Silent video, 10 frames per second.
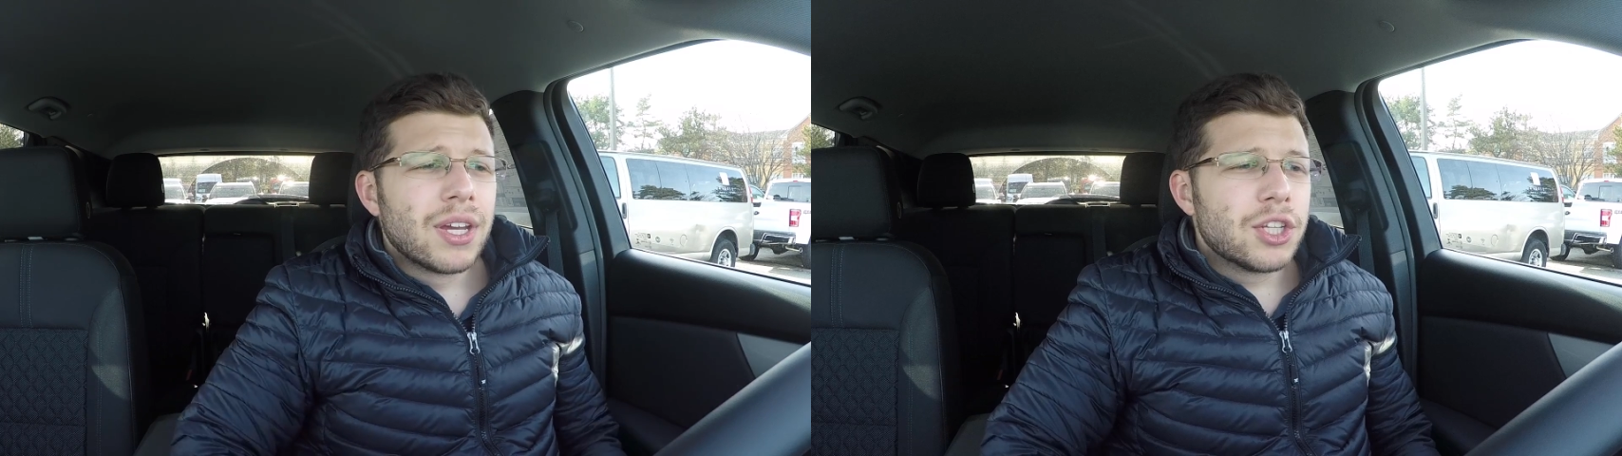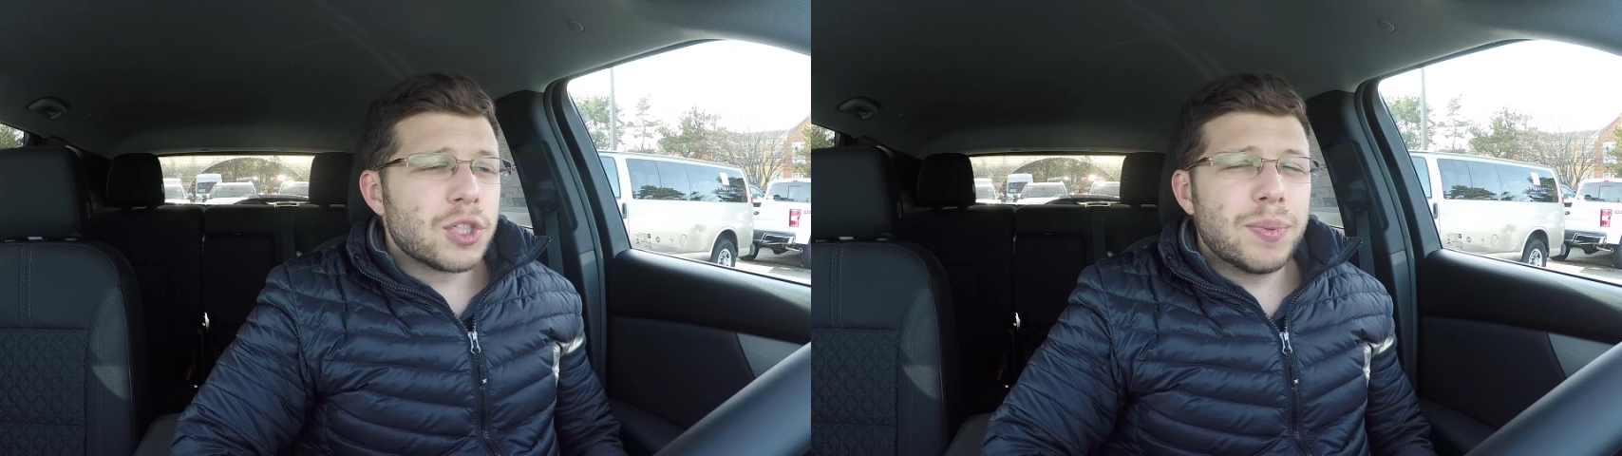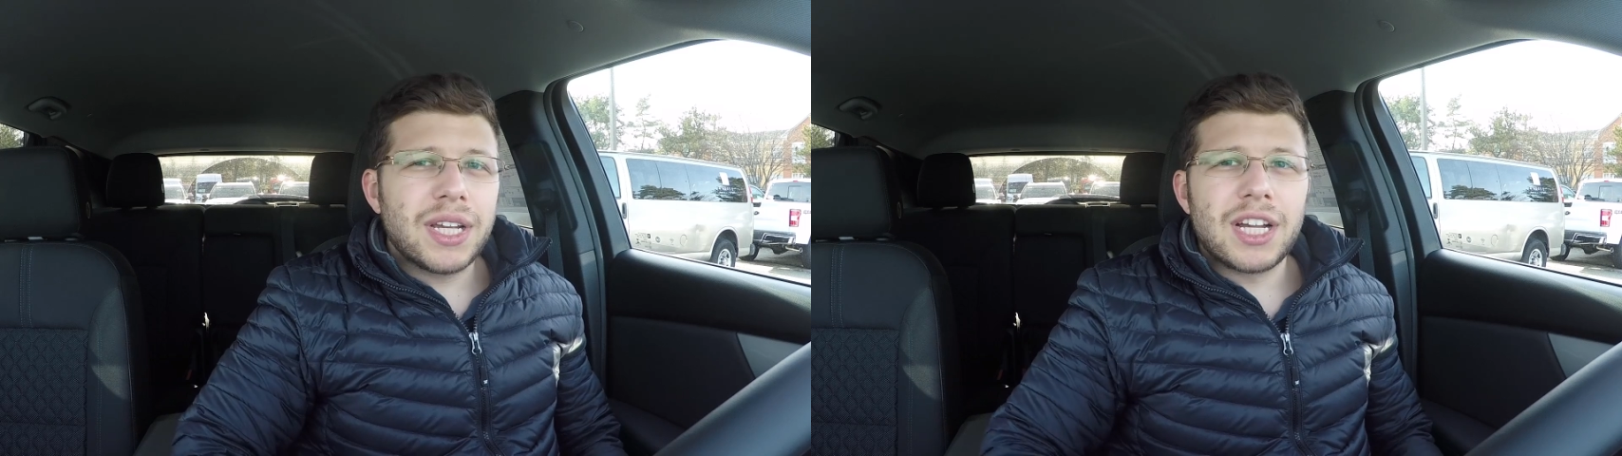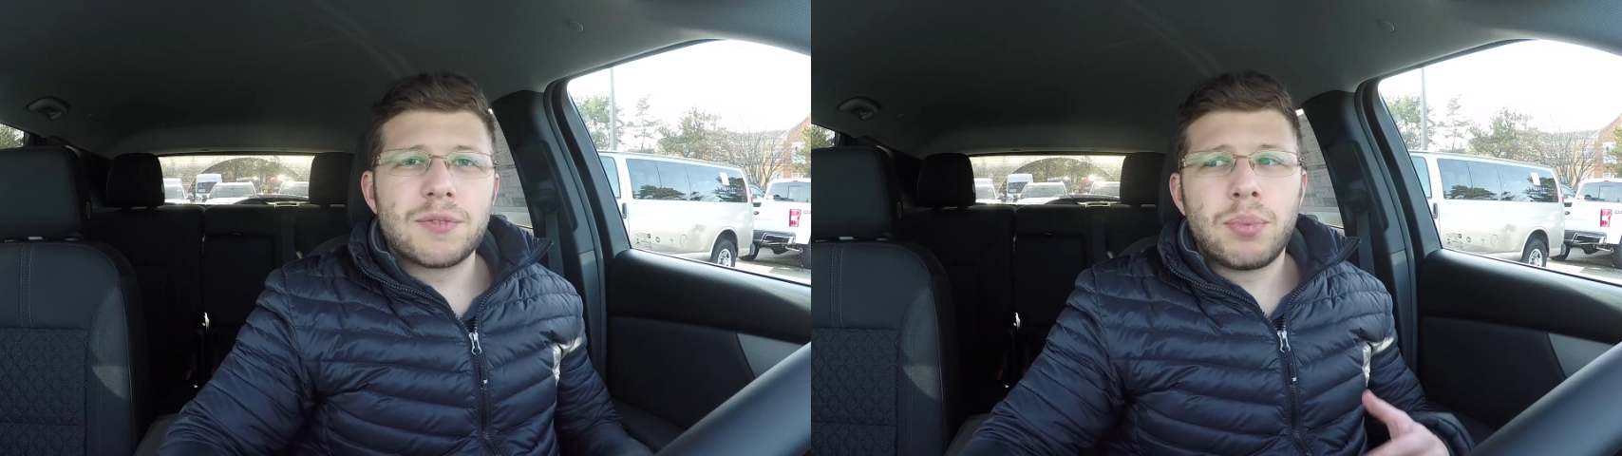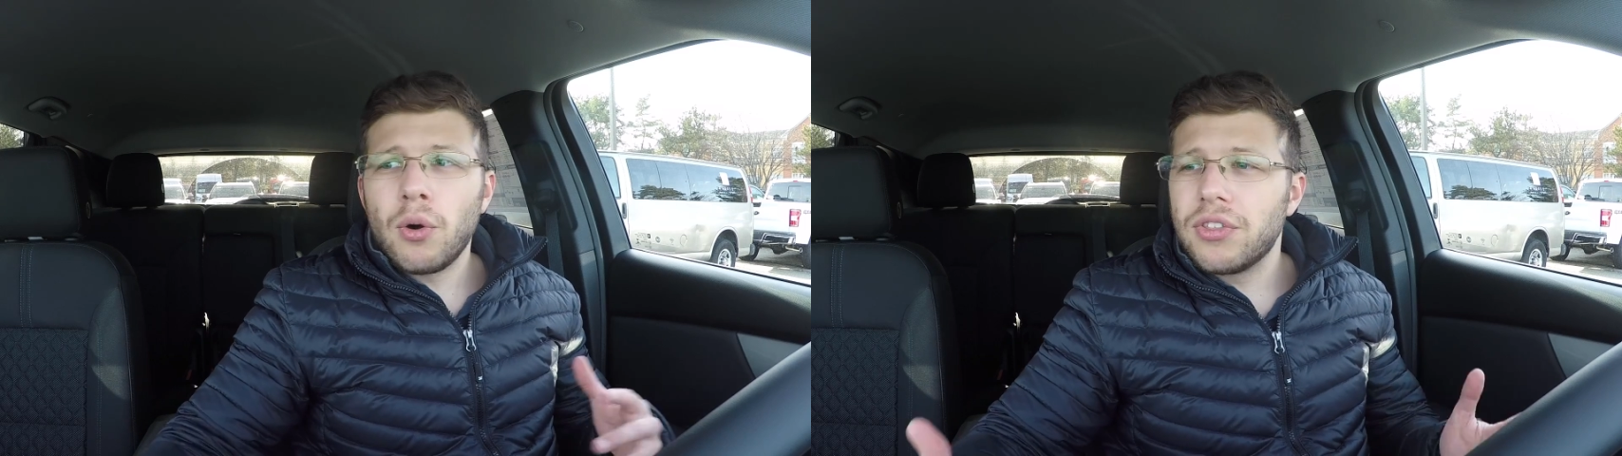just because
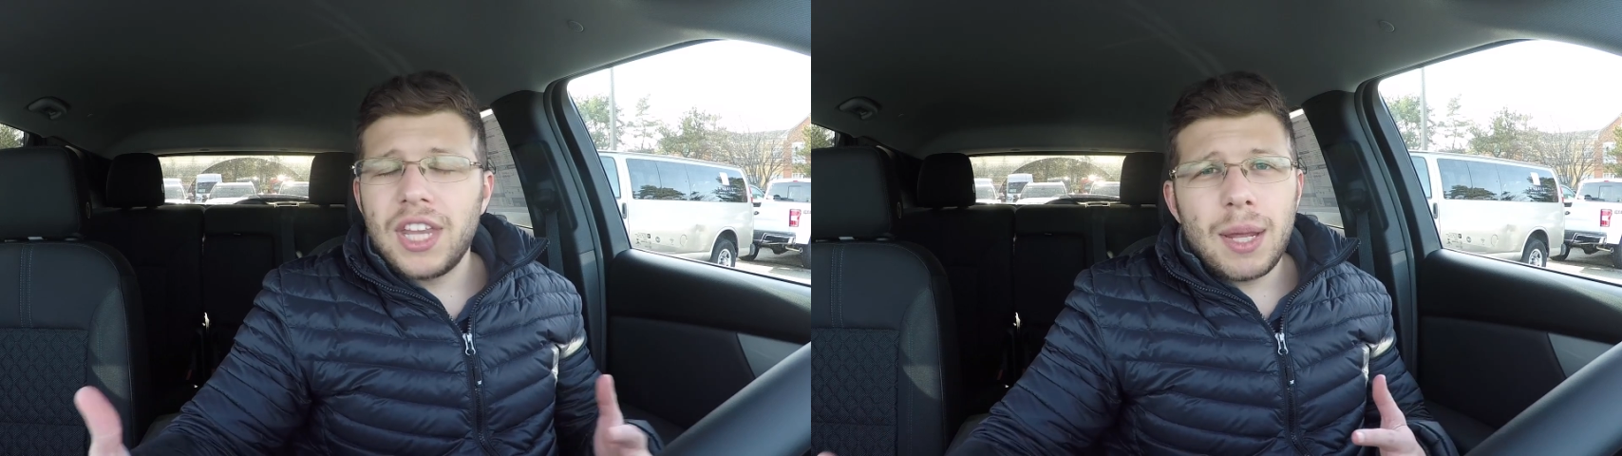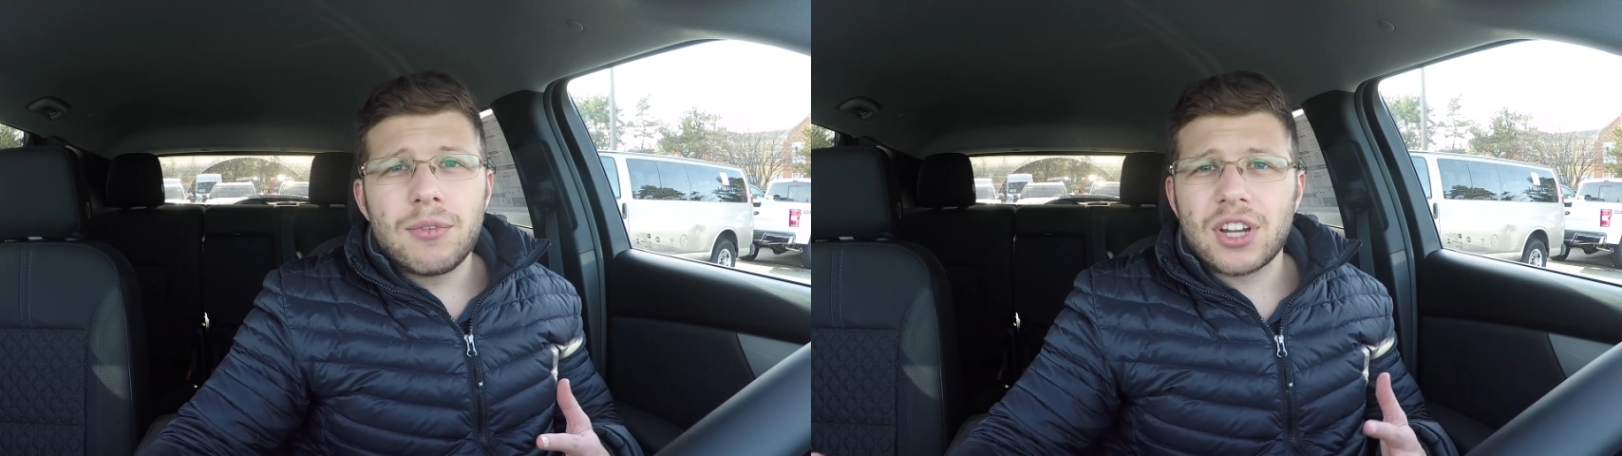both names are